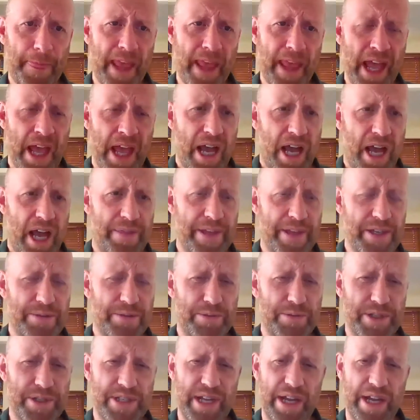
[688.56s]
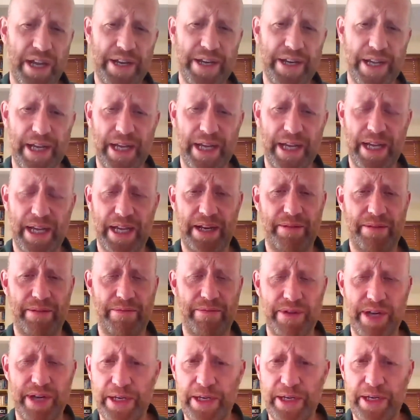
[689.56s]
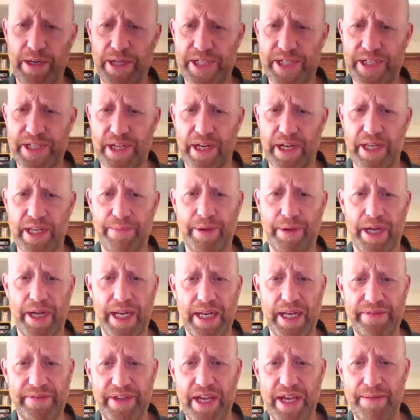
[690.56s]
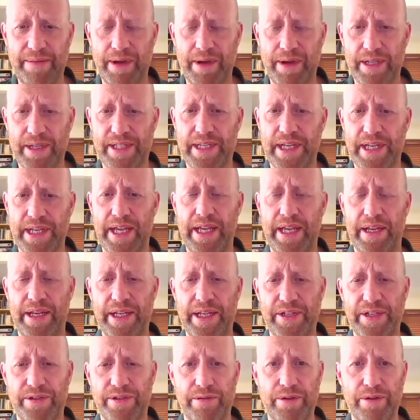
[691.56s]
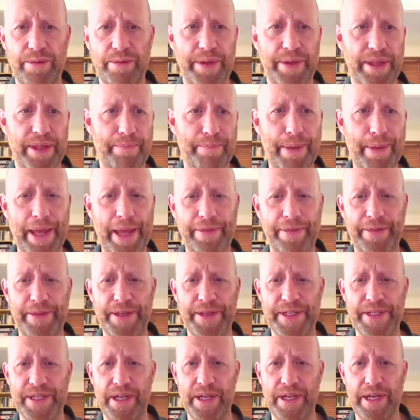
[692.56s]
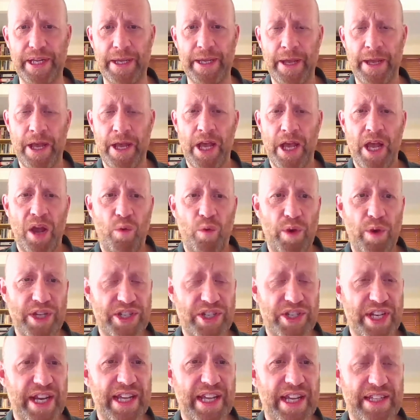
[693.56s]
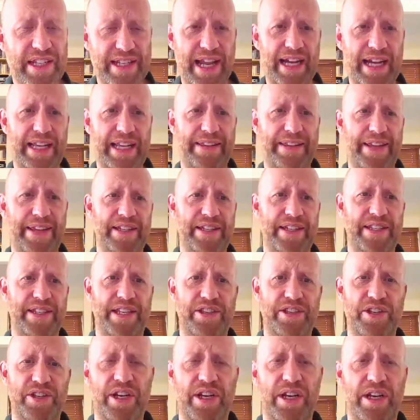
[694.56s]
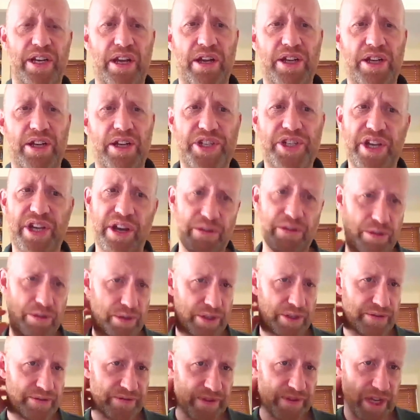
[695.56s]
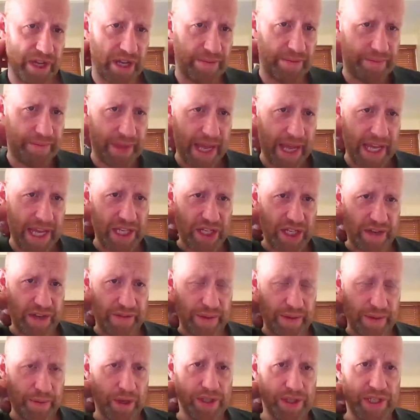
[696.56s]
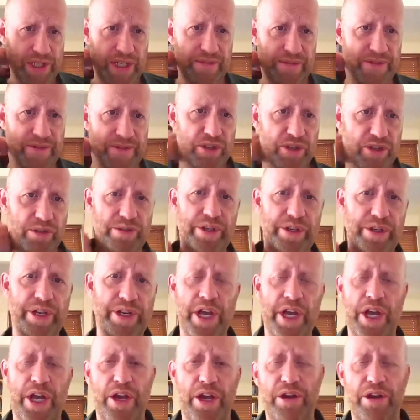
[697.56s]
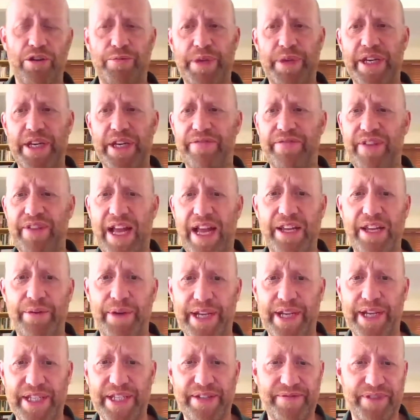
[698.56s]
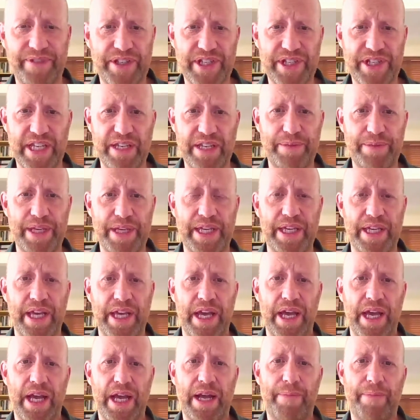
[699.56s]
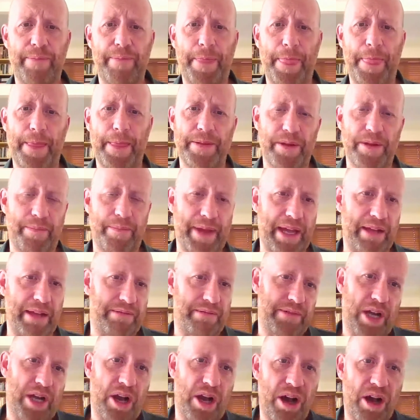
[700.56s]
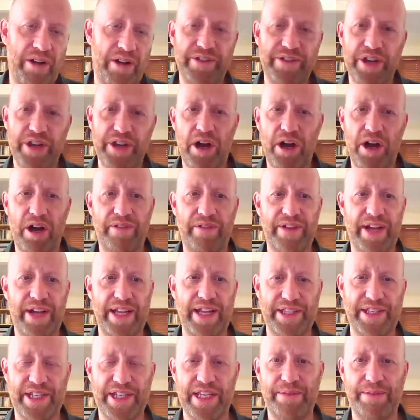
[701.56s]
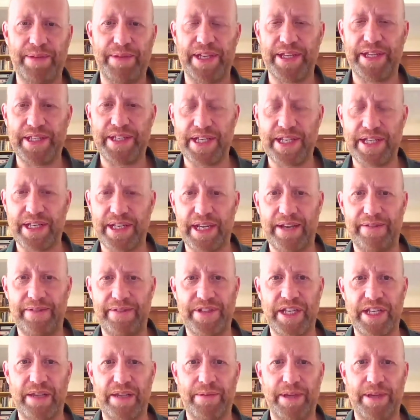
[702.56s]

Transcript: And this was done in a really nice study by Olivier Marseille and his group in the Panther study, which did exactly this. They took a large cohort of HIV positive children who had been evaluated for TB. About half and half had TB and didn't have TB.